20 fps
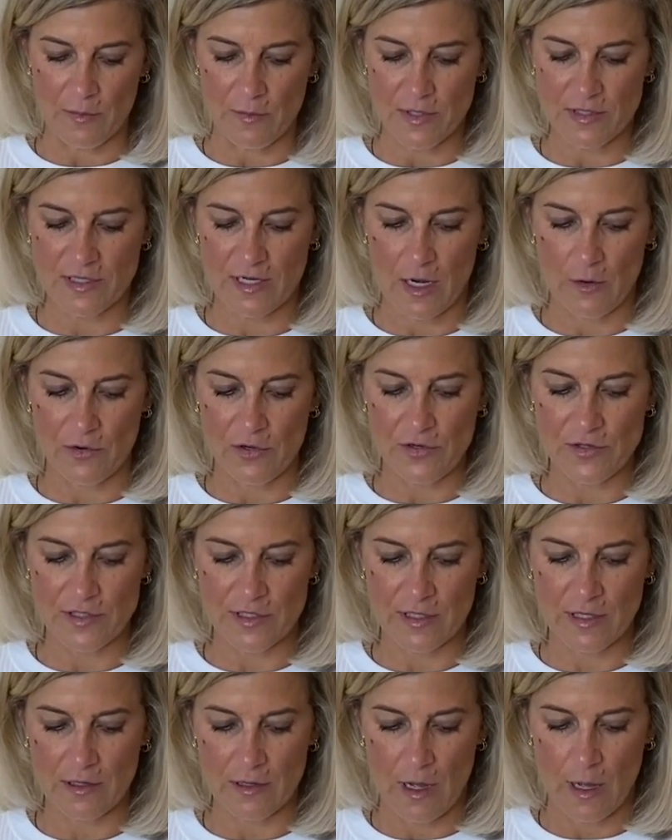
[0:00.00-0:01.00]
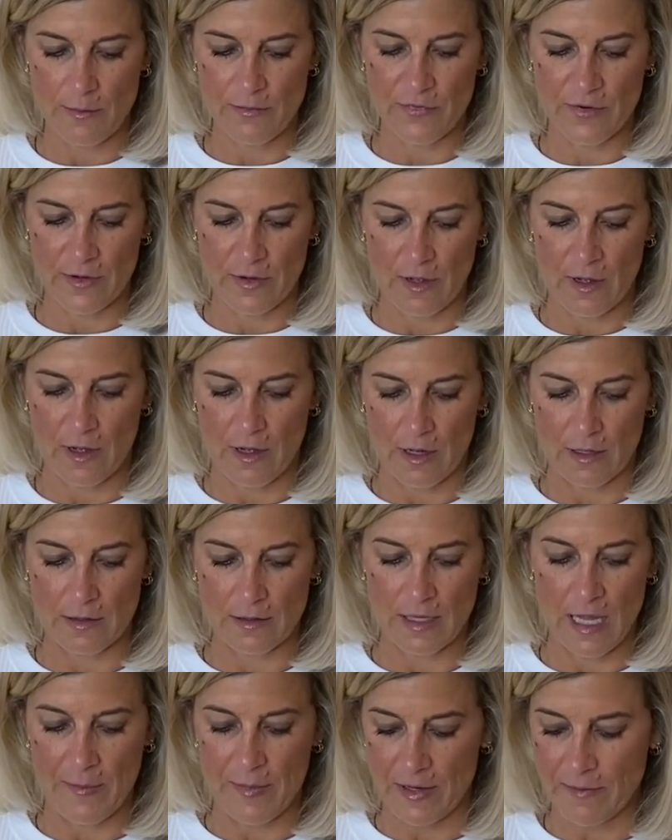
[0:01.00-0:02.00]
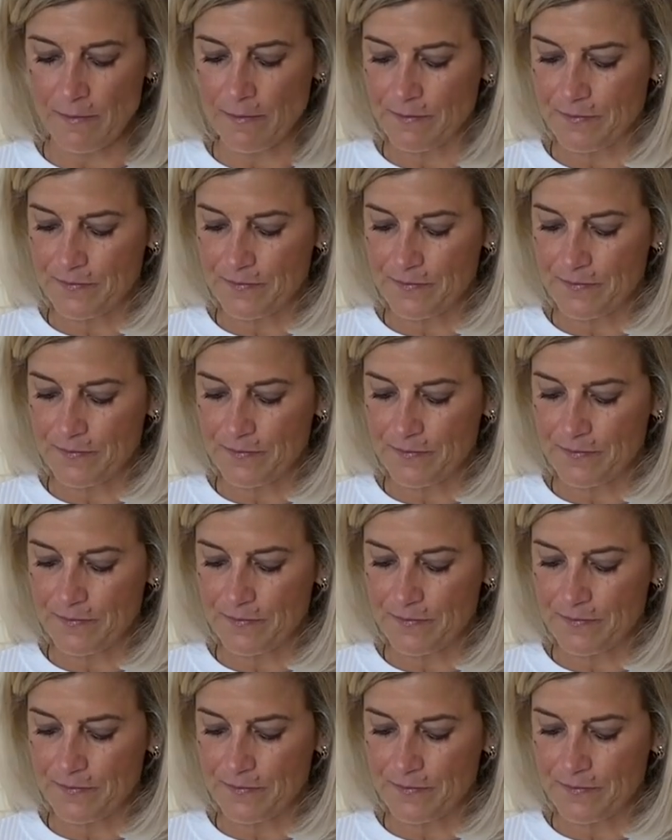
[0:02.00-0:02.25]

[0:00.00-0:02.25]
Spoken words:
But today we're using lemon.